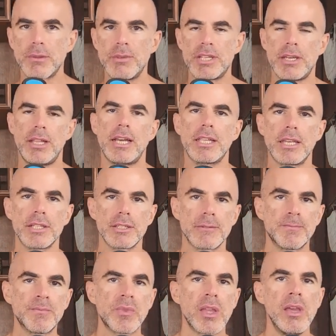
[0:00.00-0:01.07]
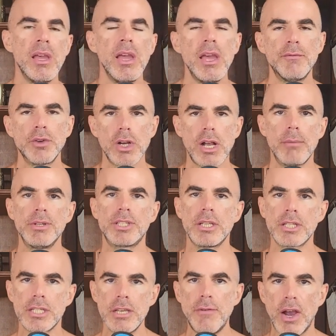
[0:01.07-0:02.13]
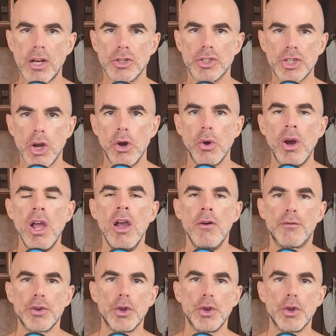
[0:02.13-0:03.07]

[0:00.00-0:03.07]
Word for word: let me tell you like this. If you're coming to the Steve Eckert Show for